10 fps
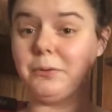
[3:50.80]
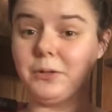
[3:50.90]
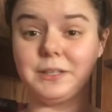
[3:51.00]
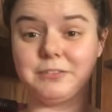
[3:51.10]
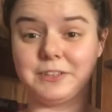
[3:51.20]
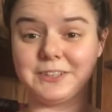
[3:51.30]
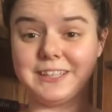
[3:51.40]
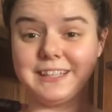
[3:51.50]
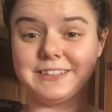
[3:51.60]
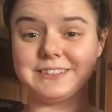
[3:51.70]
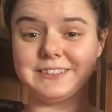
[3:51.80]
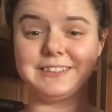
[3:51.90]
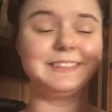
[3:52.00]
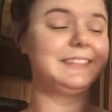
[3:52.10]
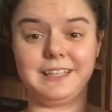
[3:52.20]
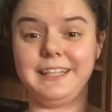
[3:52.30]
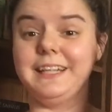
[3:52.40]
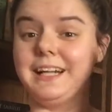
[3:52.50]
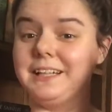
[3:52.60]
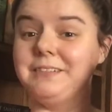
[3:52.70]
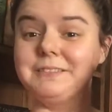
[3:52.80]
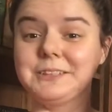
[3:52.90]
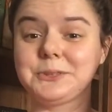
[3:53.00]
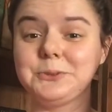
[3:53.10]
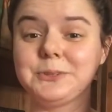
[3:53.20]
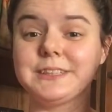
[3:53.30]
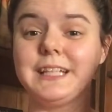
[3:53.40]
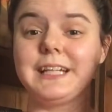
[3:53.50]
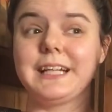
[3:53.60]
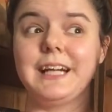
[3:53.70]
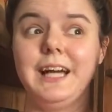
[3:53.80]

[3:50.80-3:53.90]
point of her character. Again, I loved the school setting,